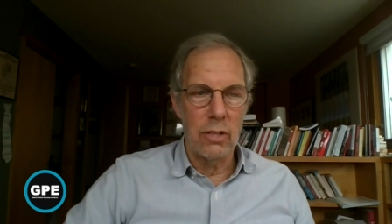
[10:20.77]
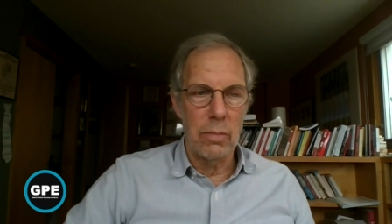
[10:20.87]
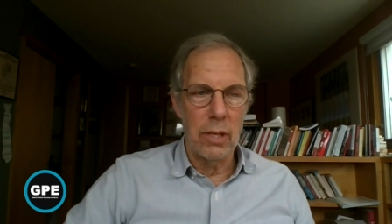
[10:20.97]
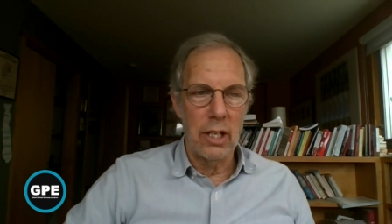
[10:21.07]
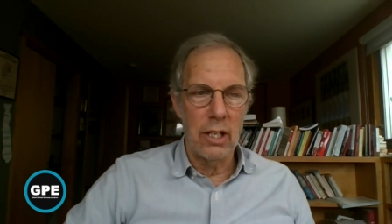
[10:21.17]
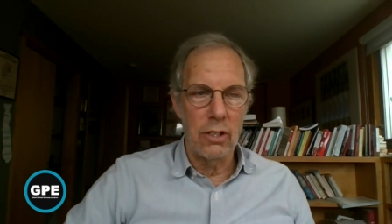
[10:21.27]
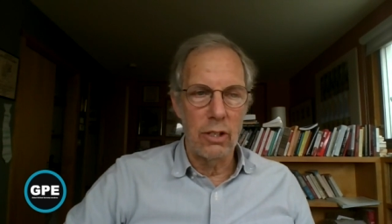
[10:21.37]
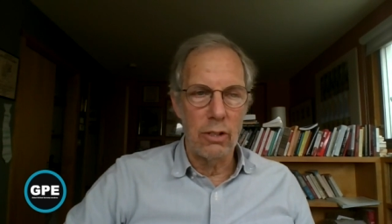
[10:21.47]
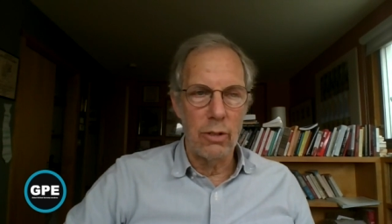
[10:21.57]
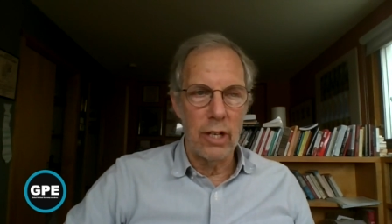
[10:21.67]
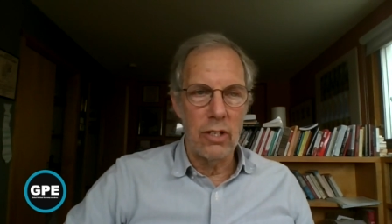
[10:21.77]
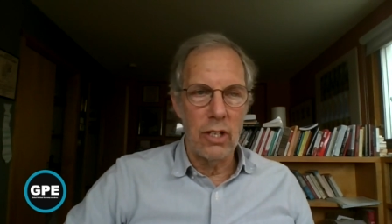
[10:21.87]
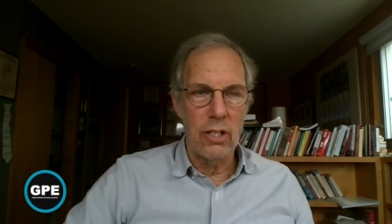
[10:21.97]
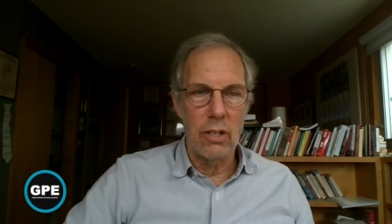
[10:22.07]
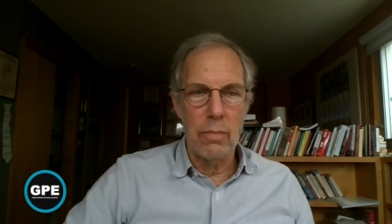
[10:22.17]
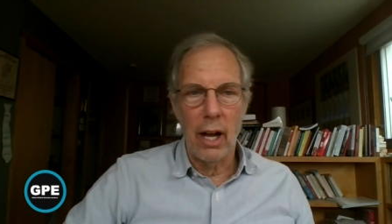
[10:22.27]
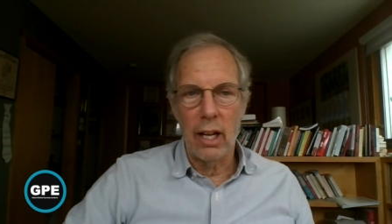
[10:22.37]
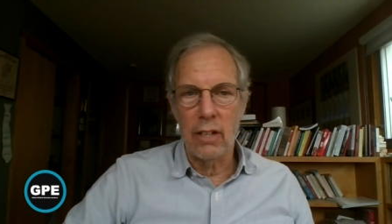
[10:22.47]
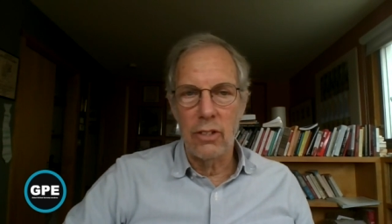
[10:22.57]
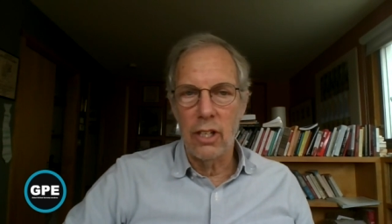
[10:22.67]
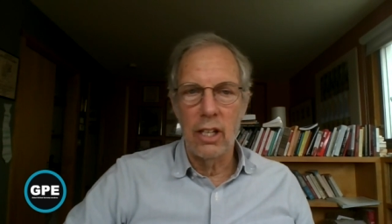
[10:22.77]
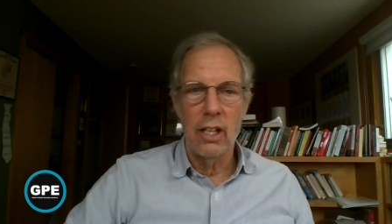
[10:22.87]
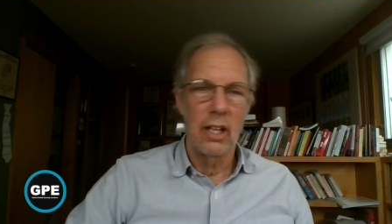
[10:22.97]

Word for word: because your transition policy